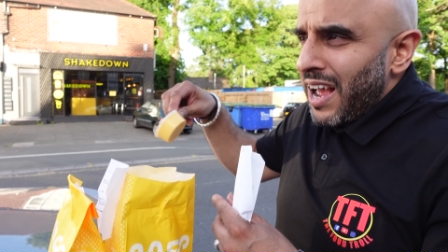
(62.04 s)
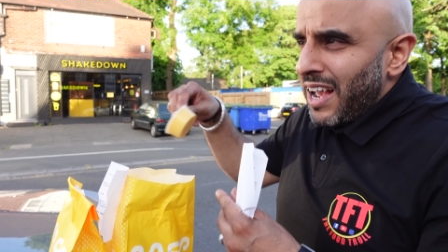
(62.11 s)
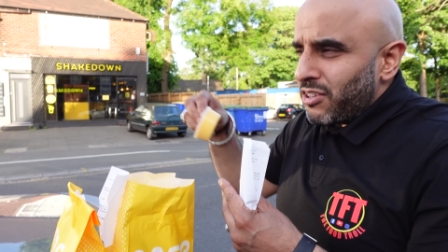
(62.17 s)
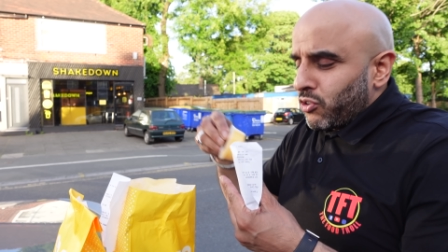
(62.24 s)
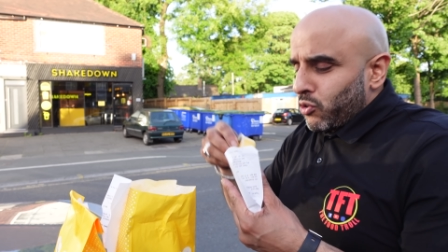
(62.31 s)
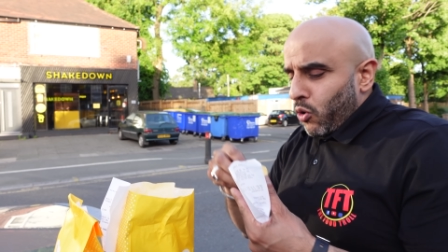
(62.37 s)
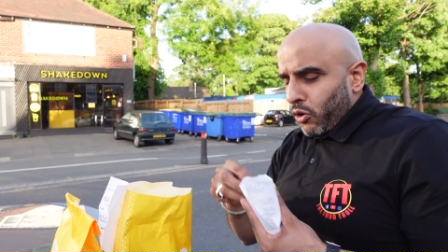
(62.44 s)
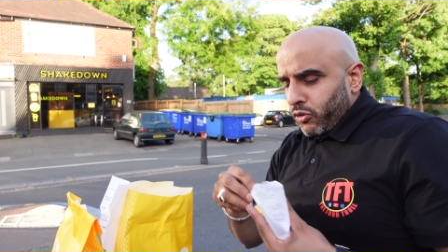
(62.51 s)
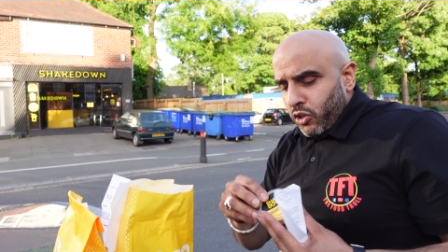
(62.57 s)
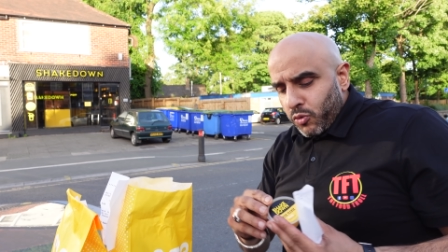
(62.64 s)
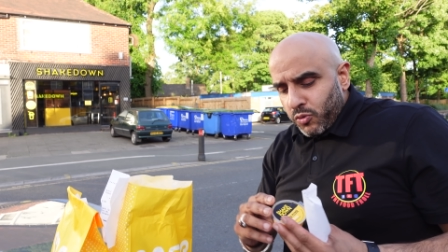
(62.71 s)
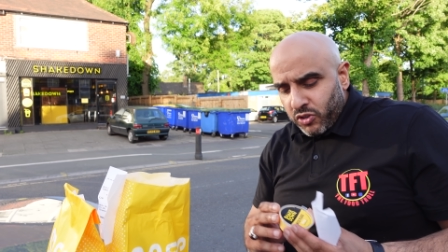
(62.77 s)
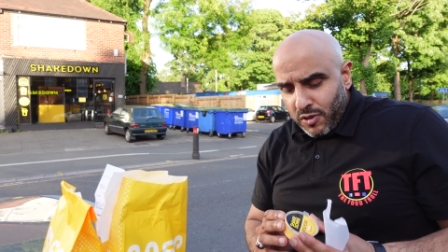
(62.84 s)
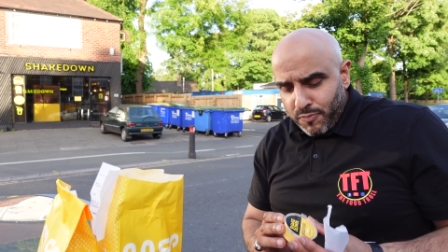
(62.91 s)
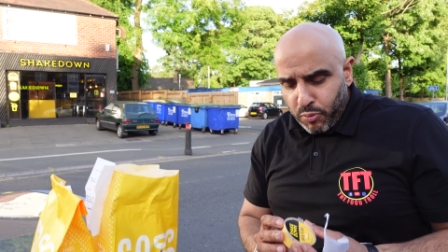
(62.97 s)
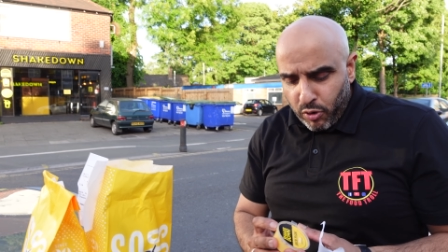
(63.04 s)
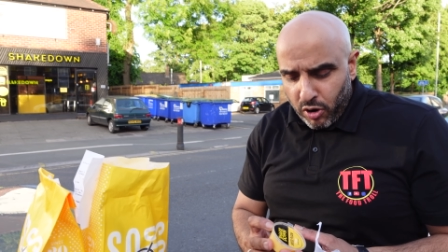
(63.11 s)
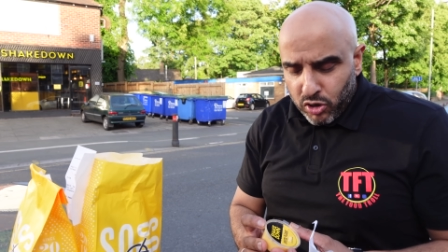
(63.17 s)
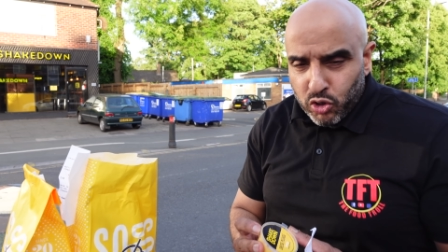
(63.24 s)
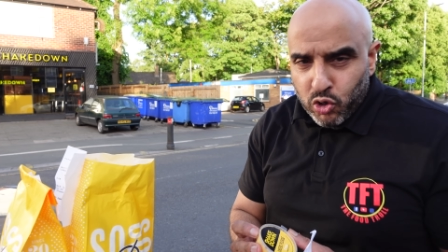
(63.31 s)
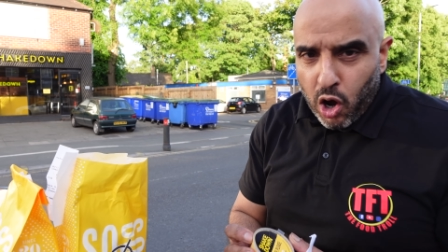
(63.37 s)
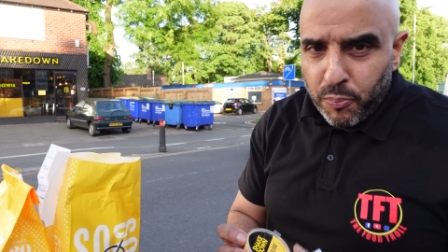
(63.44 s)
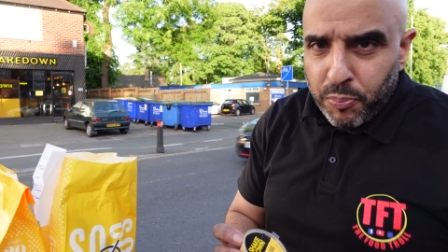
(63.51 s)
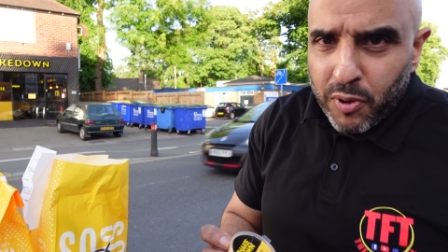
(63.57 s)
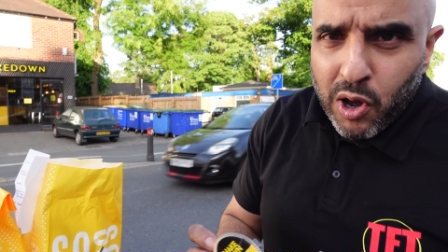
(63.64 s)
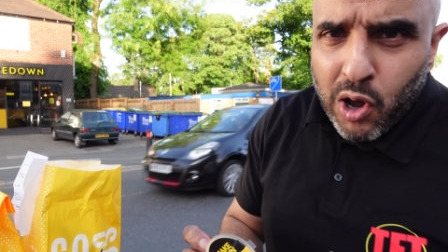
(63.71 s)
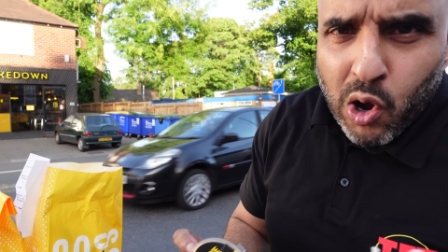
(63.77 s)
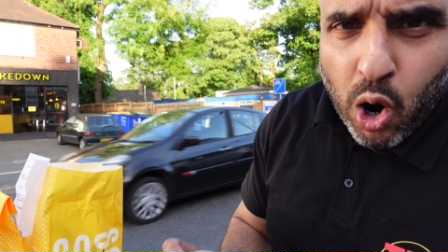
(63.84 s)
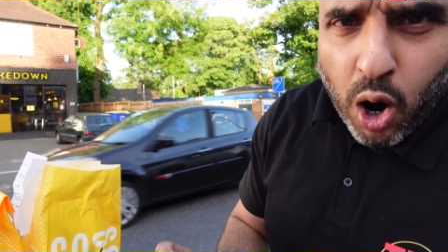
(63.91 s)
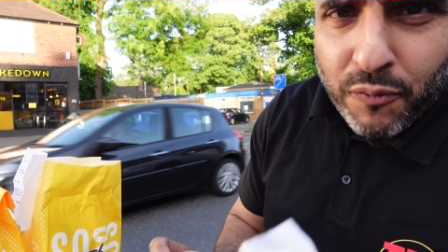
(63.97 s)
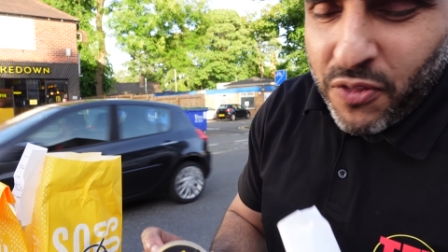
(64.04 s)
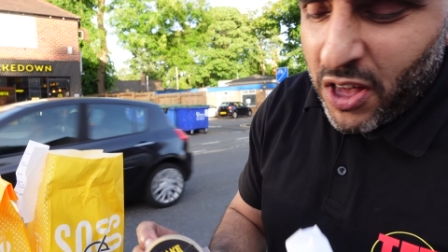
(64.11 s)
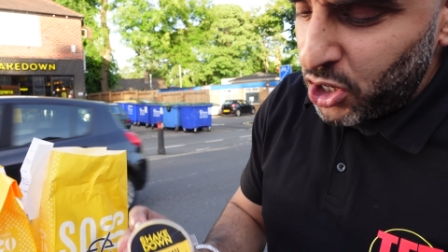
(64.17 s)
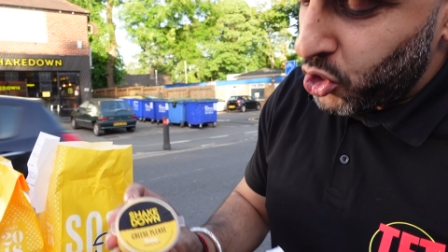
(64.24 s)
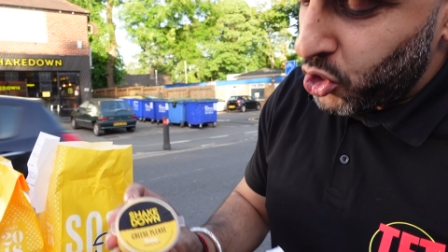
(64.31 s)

nice sauces which they put on top of their